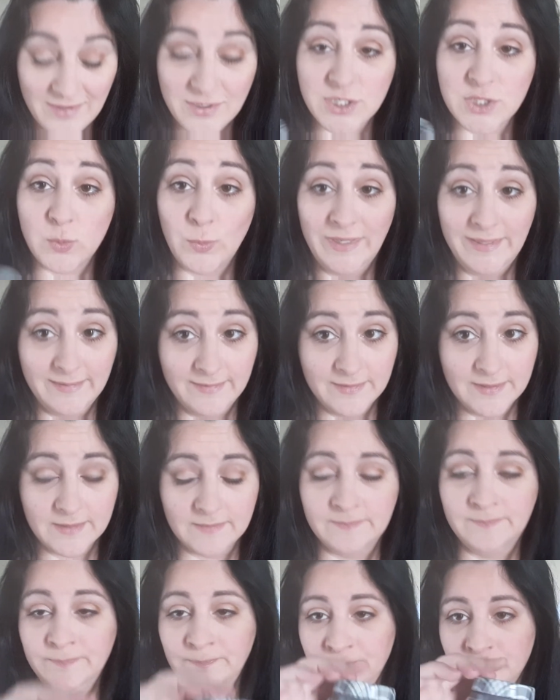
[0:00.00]
sweetened.
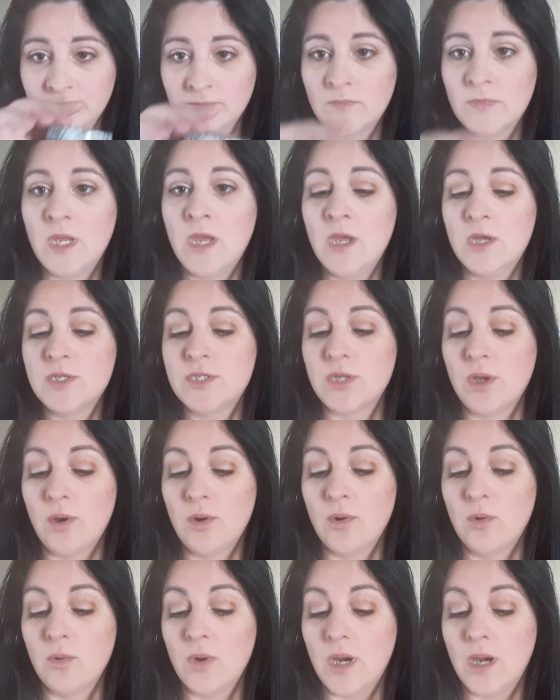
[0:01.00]

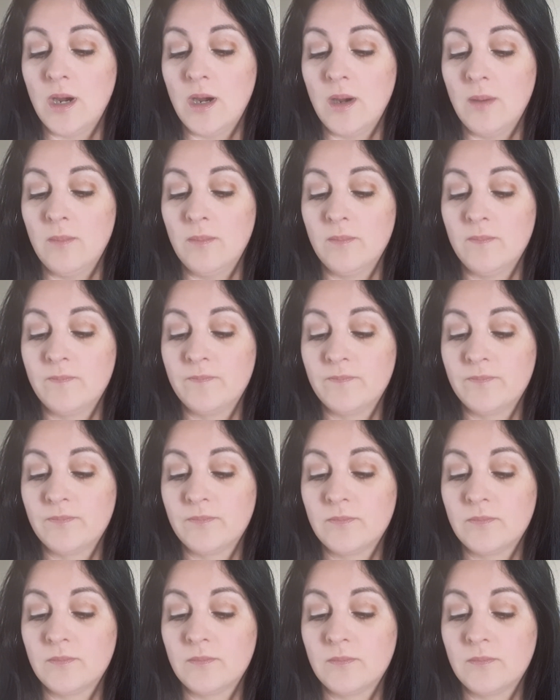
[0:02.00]
So
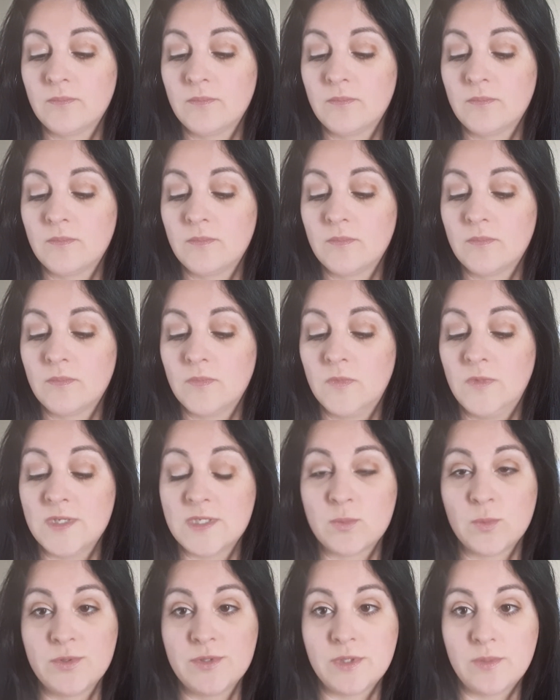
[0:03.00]

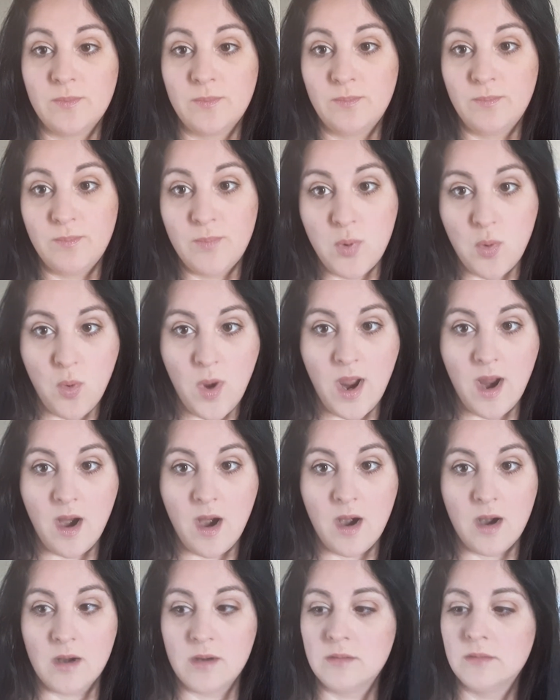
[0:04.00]
this one's a
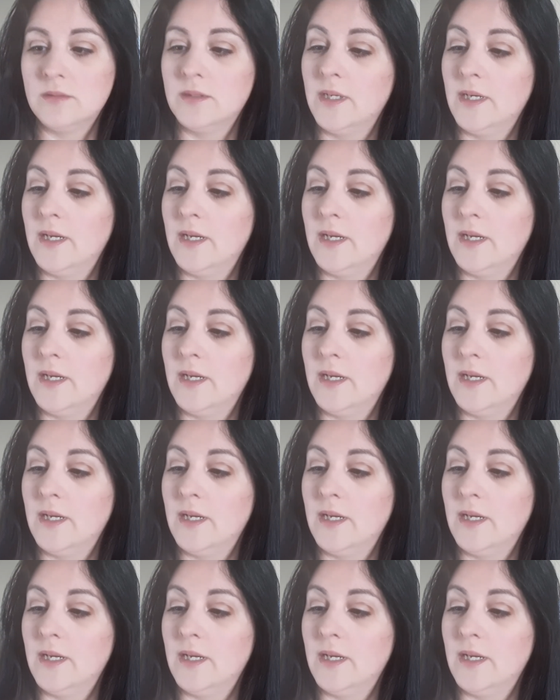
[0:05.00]
pu'er.